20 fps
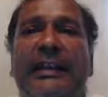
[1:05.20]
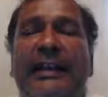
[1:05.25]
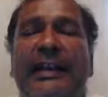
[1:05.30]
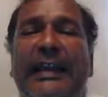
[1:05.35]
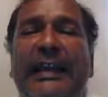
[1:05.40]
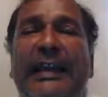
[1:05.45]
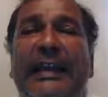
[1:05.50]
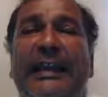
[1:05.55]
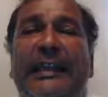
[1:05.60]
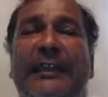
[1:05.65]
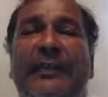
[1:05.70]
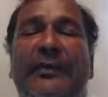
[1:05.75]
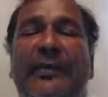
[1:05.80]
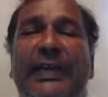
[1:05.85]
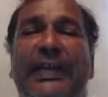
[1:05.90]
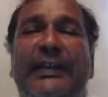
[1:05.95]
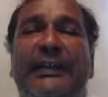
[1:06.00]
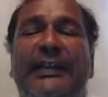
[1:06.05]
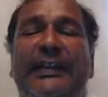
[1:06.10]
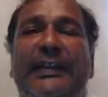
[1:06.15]
And the
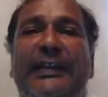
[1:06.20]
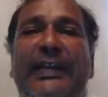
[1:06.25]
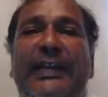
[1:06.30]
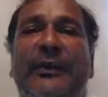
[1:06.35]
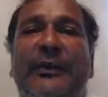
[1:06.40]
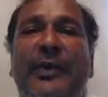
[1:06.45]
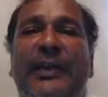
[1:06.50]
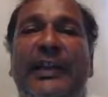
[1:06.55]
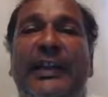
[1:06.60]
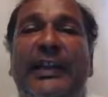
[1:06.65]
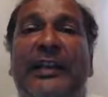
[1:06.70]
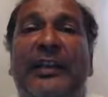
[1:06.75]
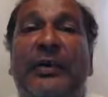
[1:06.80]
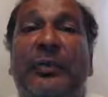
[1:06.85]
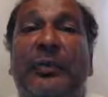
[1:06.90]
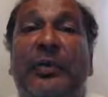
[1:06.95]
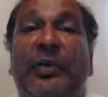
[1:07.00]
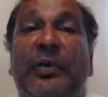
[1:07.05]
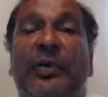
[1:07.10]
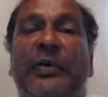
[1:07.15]
reason that we need to
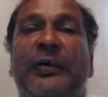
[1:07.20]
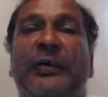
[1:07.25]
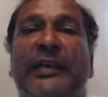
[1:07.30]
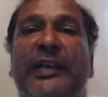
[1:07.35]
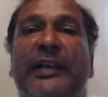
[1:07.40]
prove